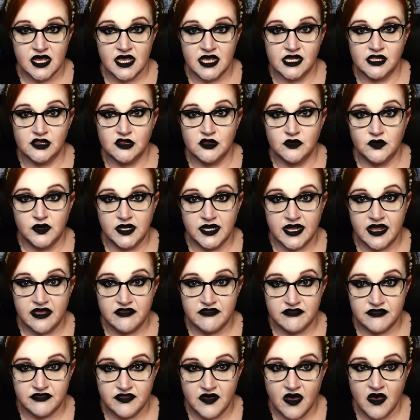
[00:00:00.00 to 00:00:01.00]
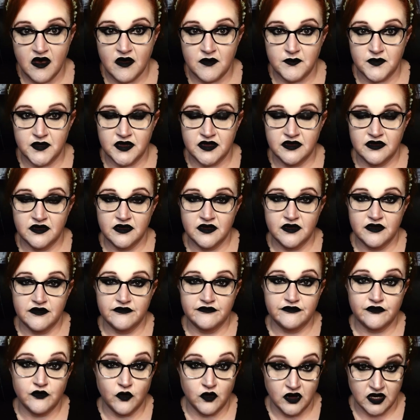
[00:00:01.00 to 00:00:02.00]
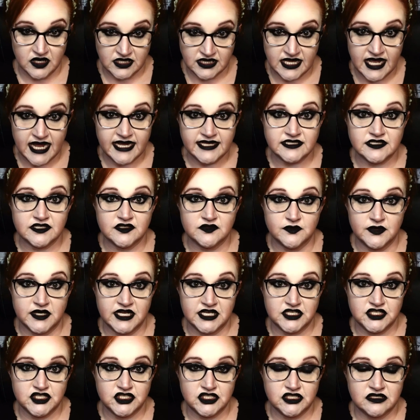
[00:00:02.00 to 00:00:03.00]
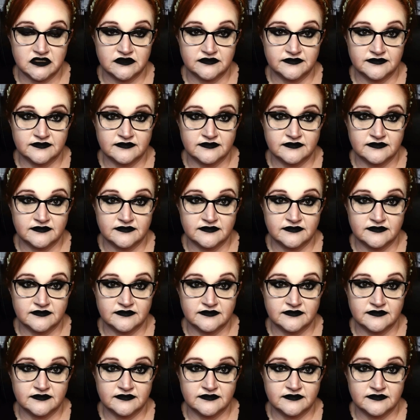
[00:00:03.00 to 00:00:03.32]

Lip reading: including a thumb for a light switch.